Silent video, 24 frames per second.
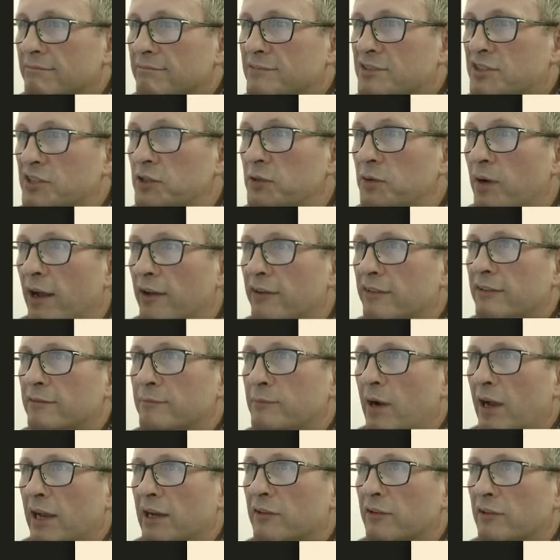200
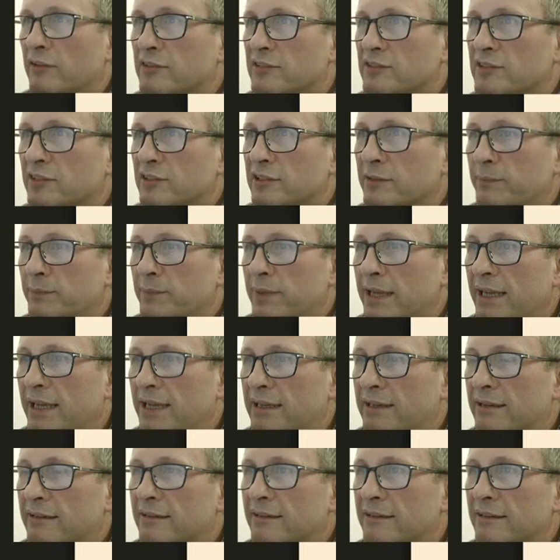microns on the
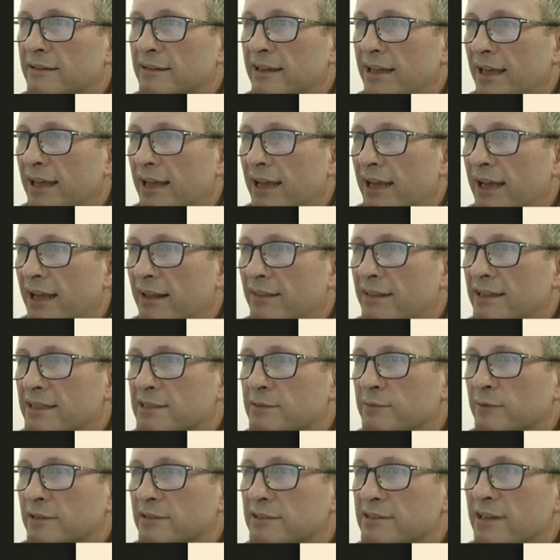peak there. This
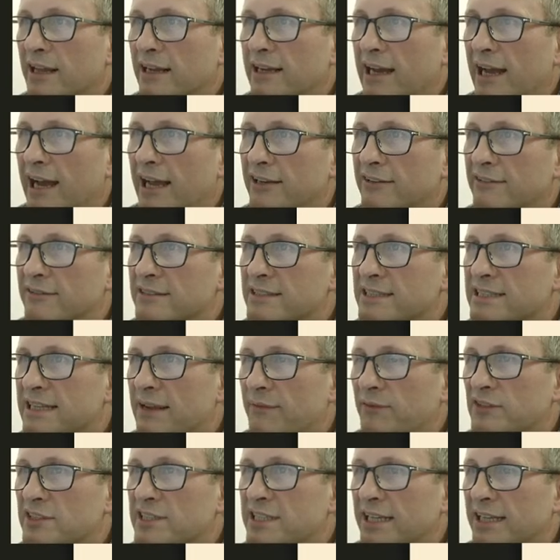one's like
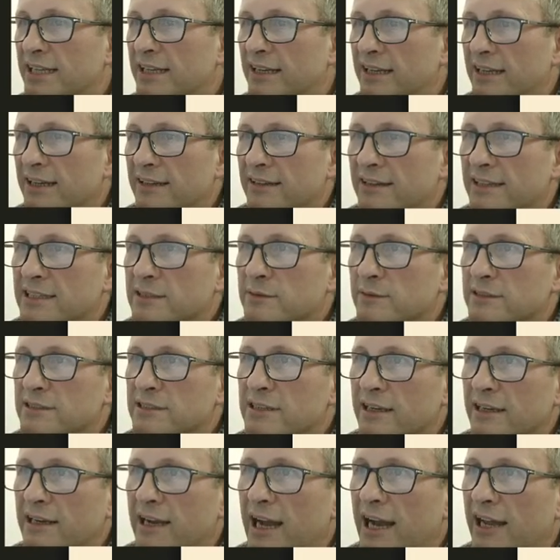170. This one's
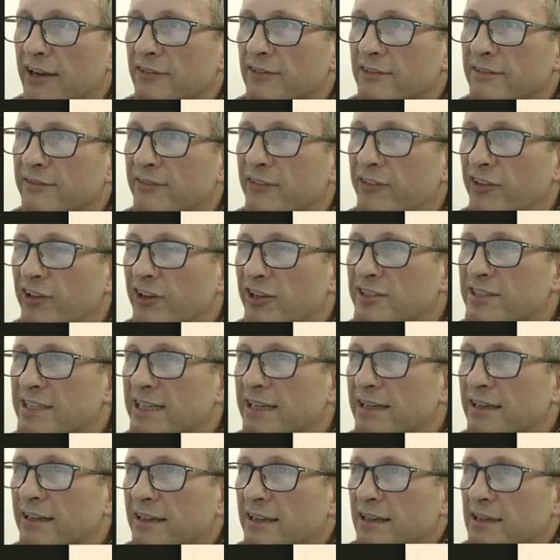like 130.
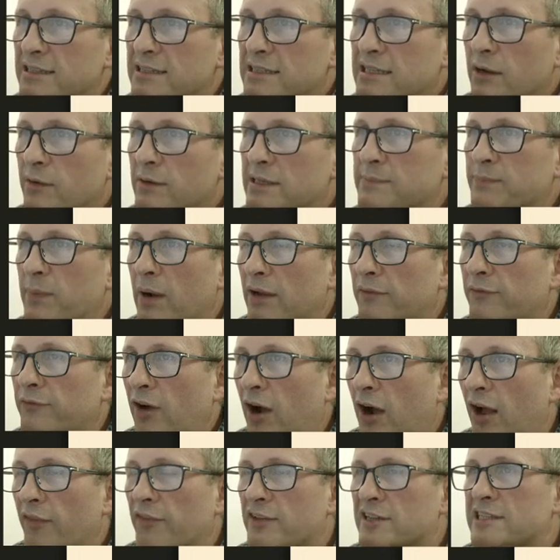So it's by
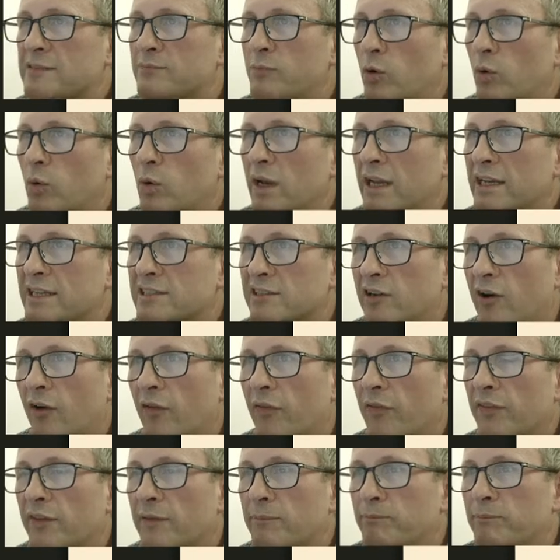far the smallest
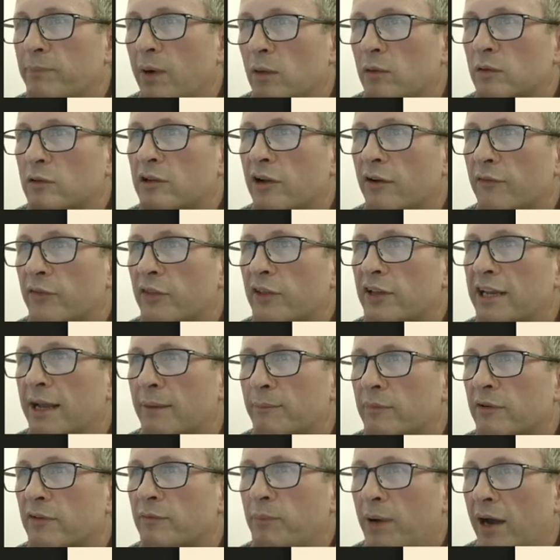on the bulk of the
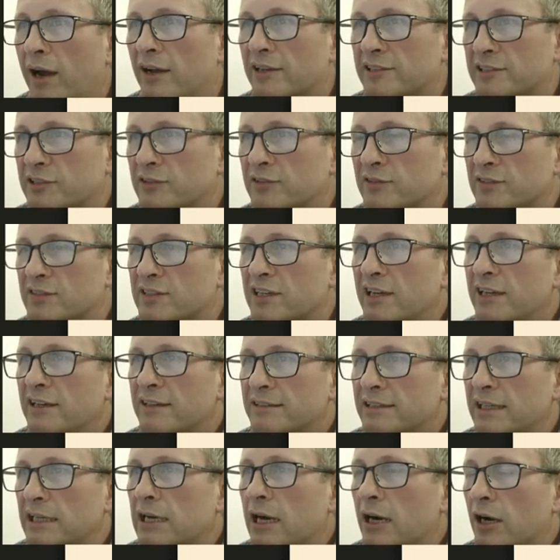number of particles
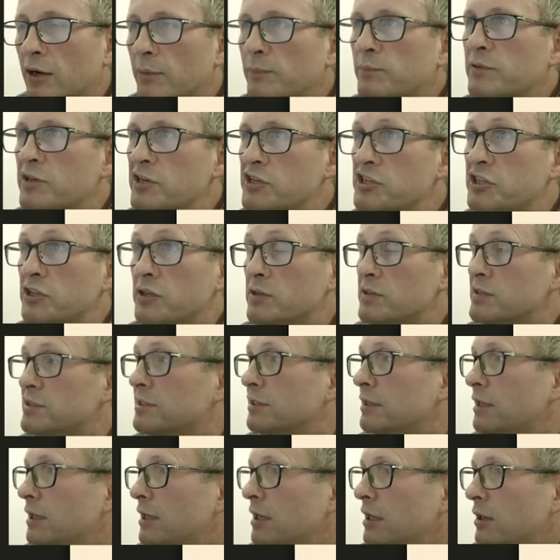that are produced,
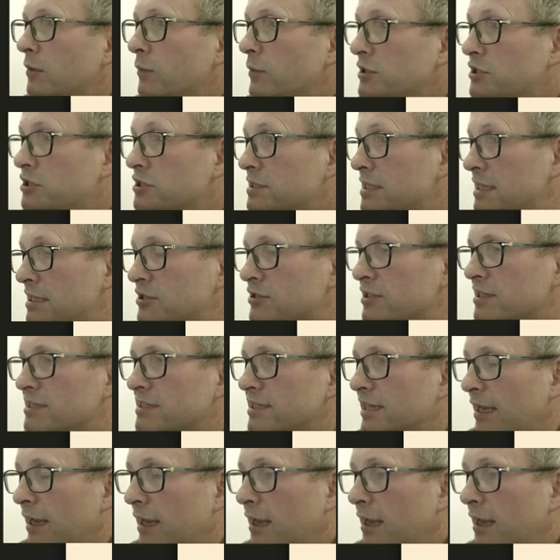which is interesting